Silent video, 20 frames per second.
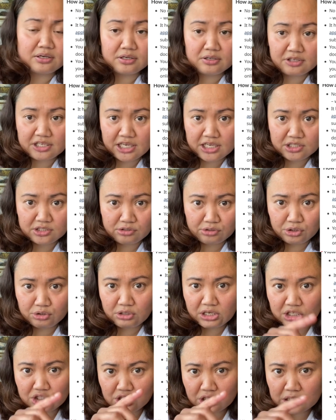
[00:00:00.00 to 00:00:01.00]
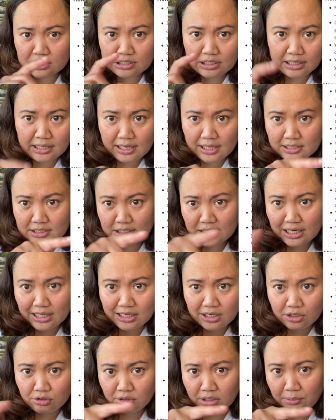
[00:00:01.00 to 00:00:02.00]
Okay, so you can just let's say,
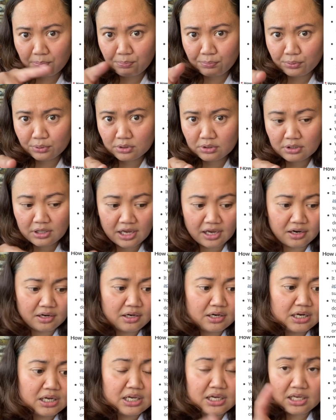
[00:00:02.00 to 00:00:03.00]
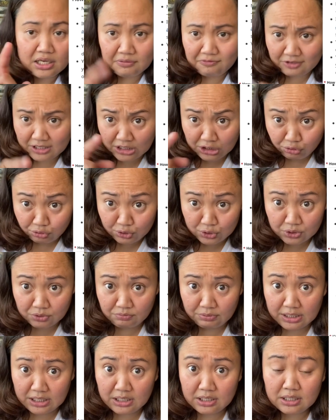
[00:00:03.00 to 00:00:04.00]
like, you can put there, if in your
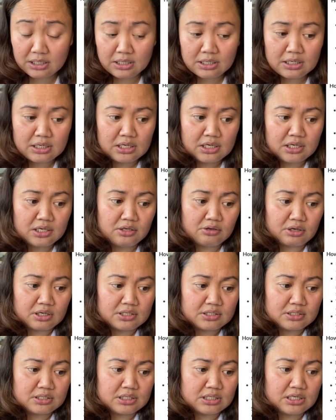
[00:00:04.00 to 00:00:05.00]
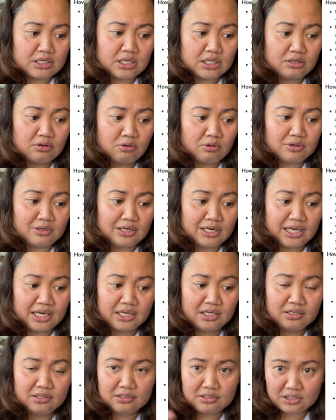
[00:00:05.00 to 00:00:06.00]
screen you can see that
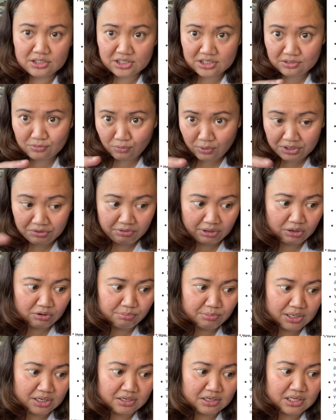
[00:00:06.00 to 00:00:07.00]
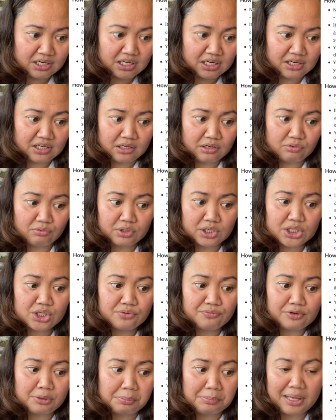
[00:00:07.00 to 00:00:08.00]
online, that's the one recommended. And then where you're
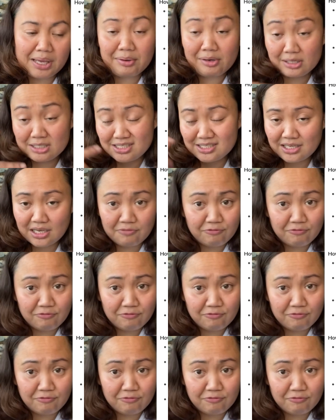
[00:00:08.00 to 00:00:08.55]
from applying, let's say for